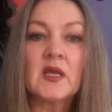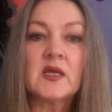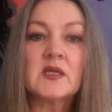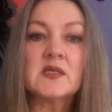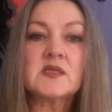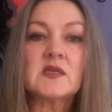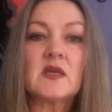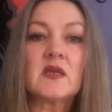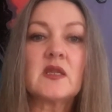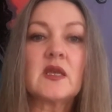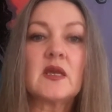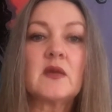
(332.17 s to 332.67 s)

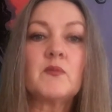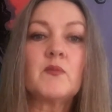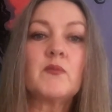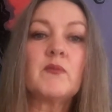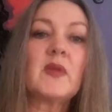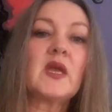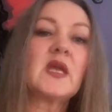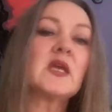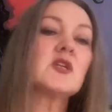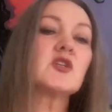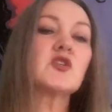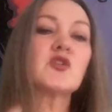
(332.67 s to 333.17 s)
So that
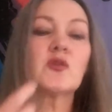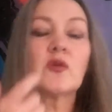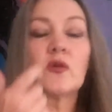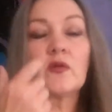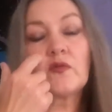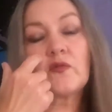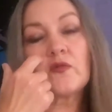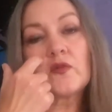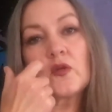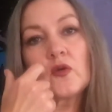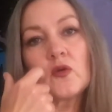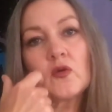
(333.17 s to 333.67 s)
mantra
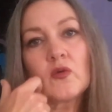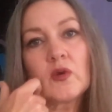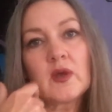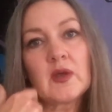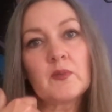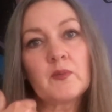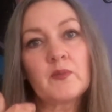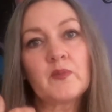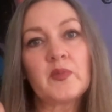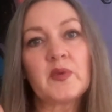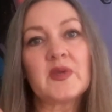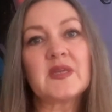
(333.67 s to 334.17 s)
of
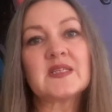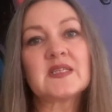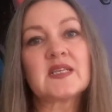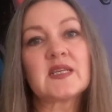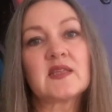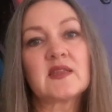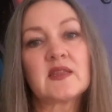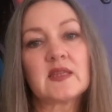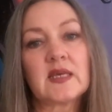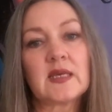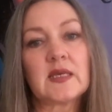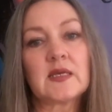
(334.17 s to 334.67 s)
fewer, better
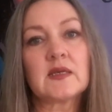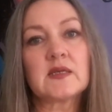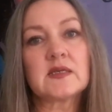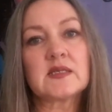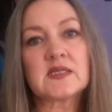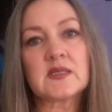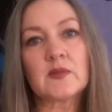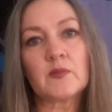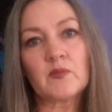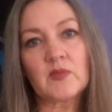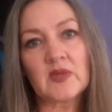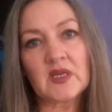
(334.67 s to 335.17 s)

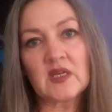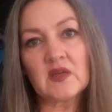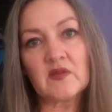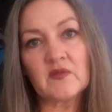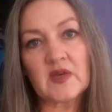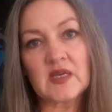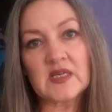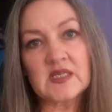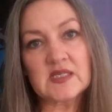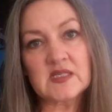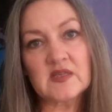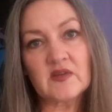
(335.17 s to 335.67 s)
things that many of
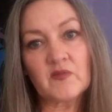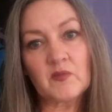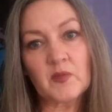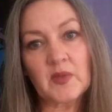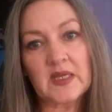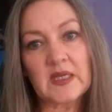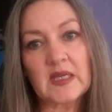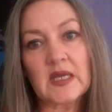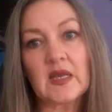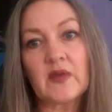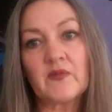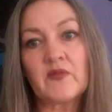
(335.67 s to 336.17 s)
us have
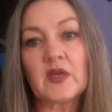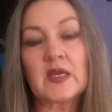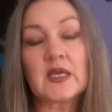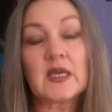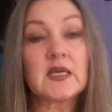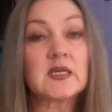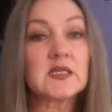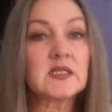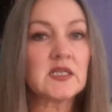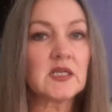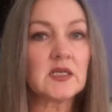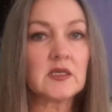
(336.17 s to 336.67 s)
been
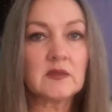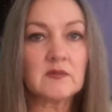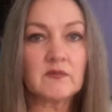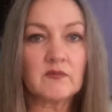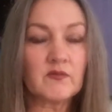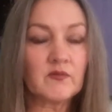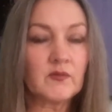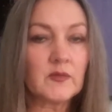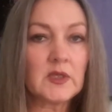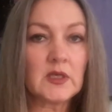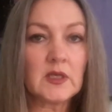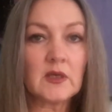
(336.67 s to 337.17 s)

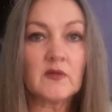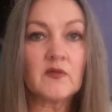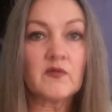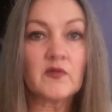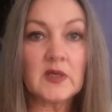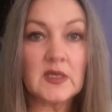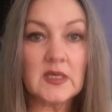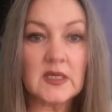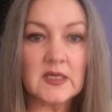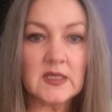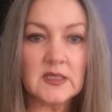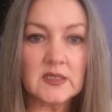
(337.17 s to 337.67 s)
advocating, you know, for
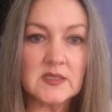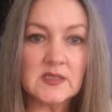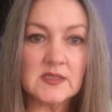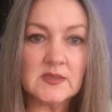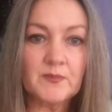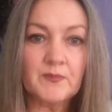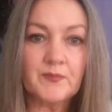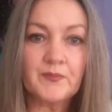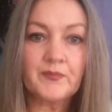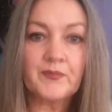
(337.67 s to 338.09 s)
years.